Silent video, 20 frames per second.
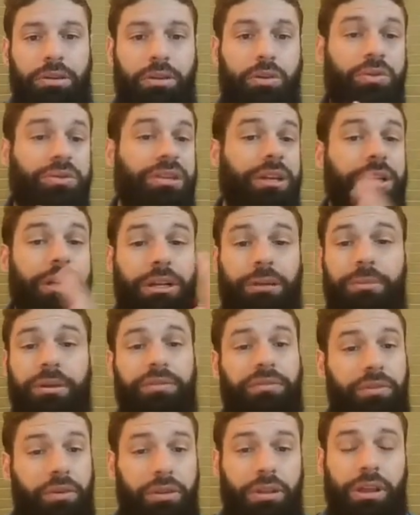goes a little bit
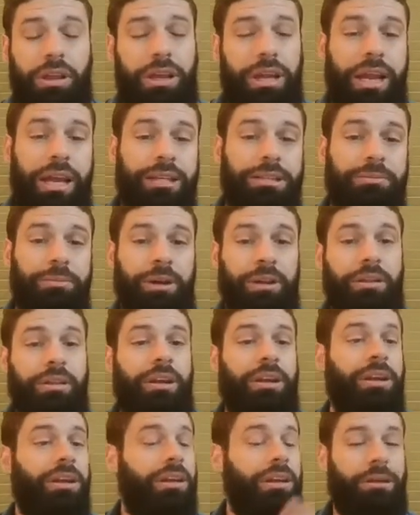further the next month
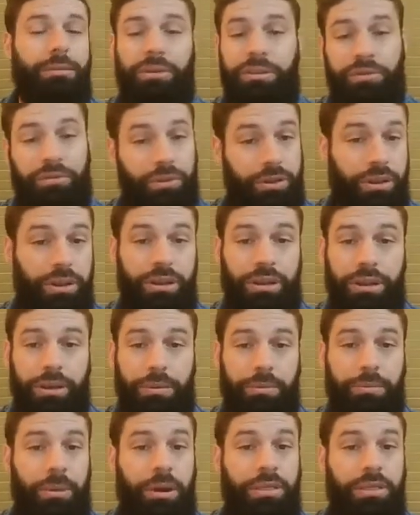and a little bit further
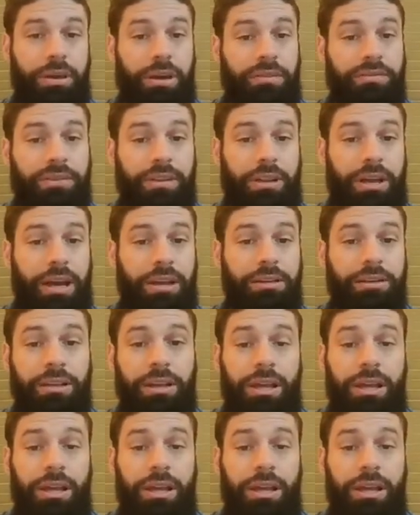the month after that.